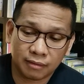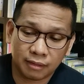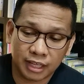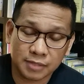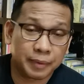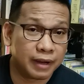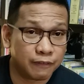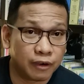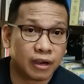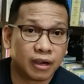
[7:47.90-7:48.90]
Let's pray
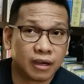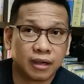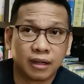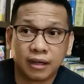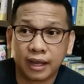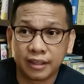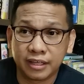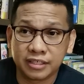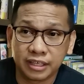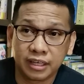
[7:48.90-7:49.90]
for her. I
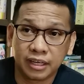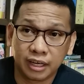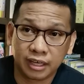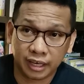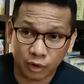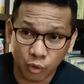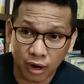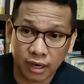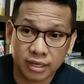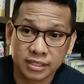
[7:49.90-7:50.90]
think she
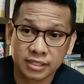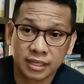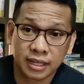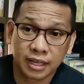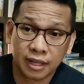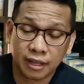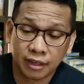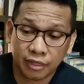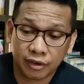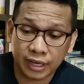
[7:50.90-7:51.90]
requires
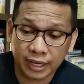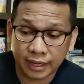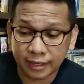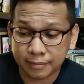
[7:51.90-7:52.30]
3